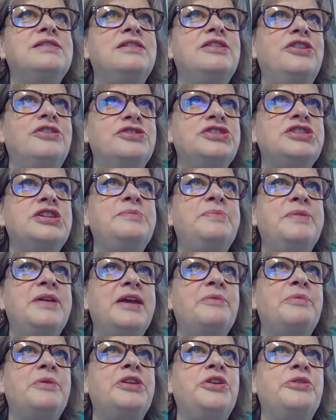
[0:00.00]
your
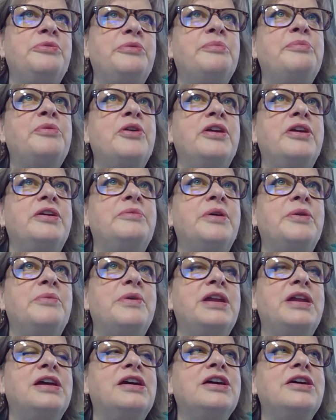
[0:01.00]
GPA when you report it, we
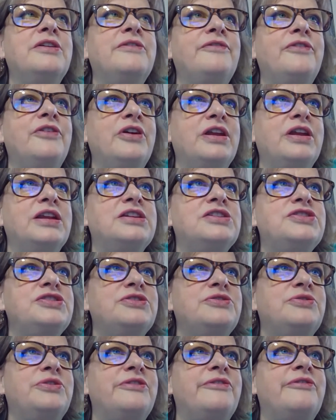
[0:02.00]
want it converted
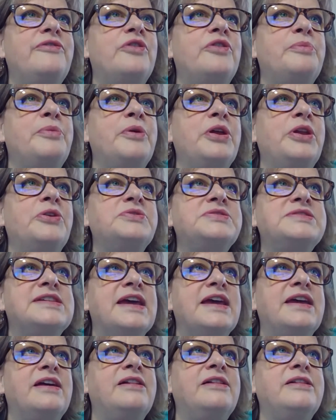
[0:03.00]
to the 4.0
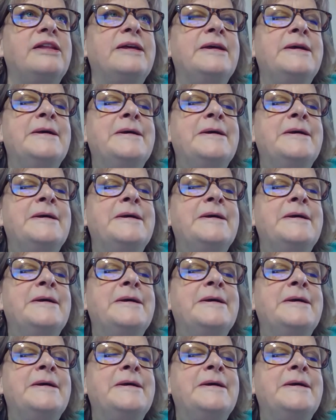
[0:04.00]
scale.